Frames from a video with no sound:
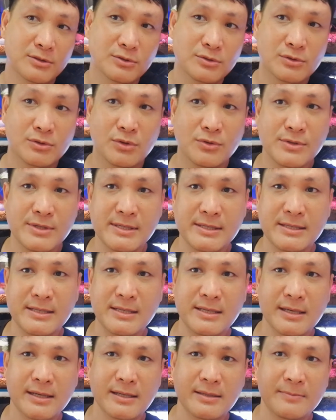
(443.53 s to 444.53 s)
don't
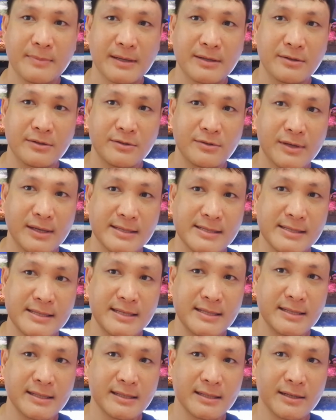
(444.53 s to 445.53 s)
see it, but you can
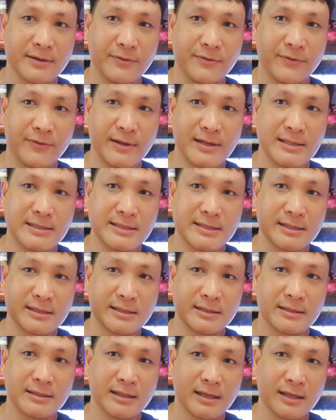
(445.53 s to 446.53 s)
see the filter
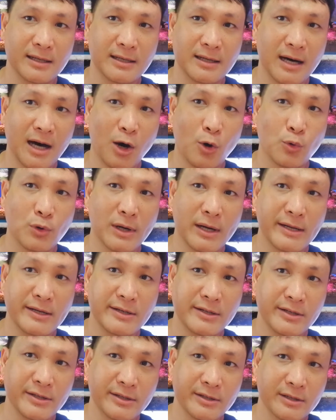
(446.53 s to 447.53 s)
outlet
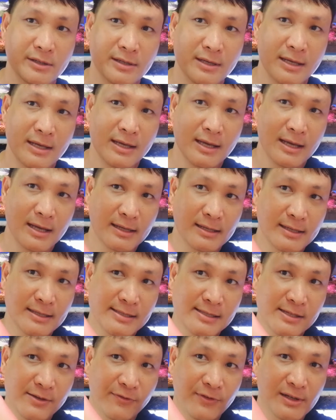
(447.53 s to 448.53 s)
here. This
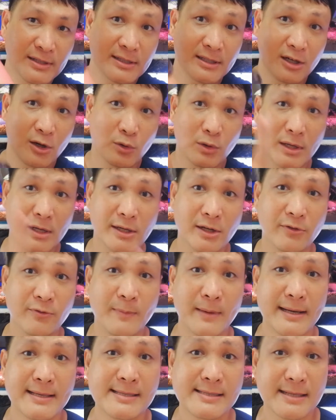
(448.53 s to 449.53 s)
is a filter outlet of
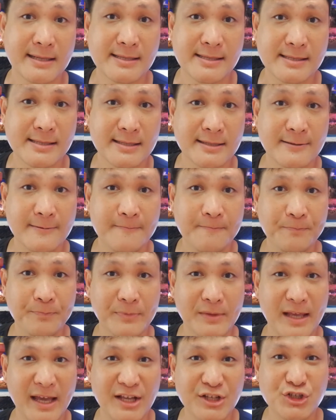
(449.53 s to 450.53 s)
my Samsung
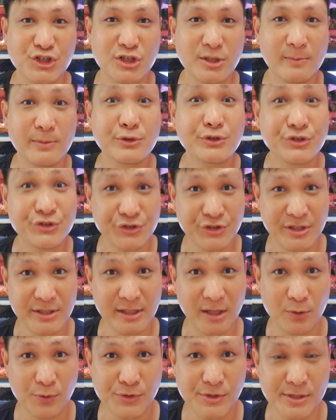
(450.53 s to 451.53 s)

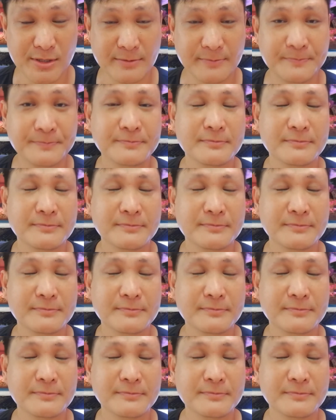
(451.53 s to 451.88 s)
HW3000.